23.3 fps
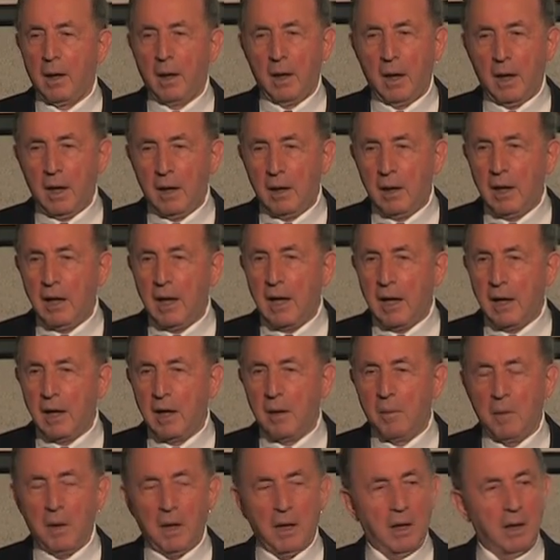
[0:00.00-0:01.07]
Any
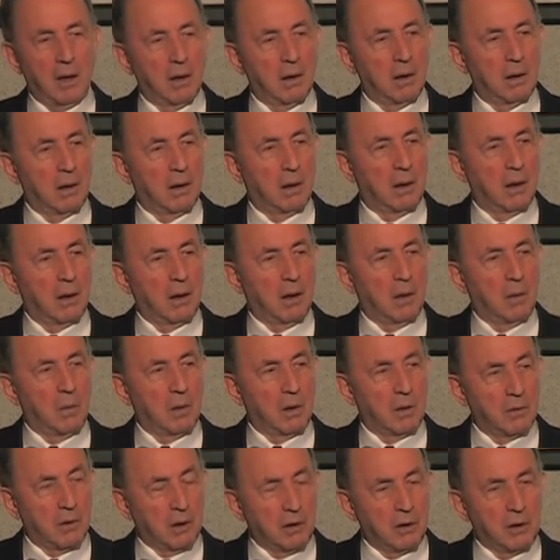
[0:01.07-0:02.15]
enemy
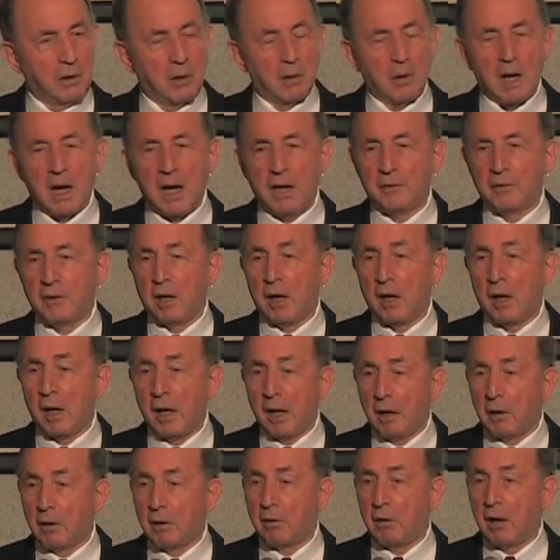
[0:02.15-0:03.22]
will not go after our
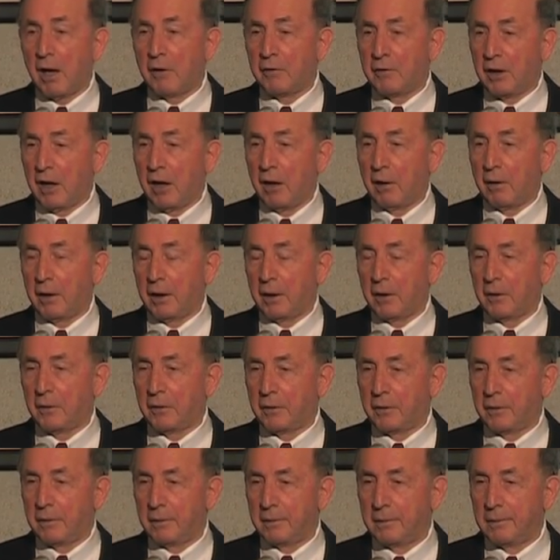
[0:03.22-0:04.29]
aircraft
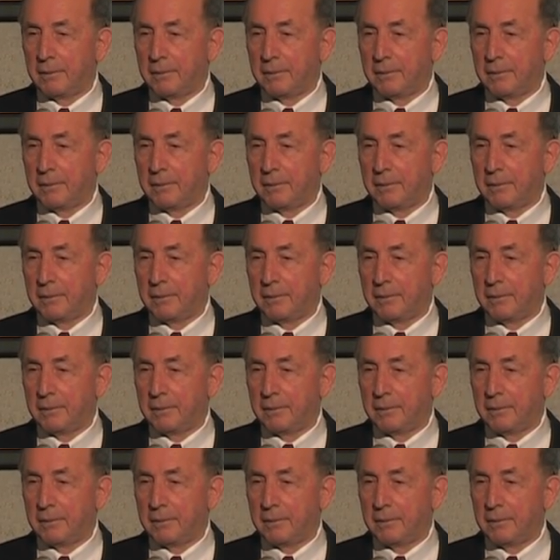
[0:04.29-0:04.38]
carriers.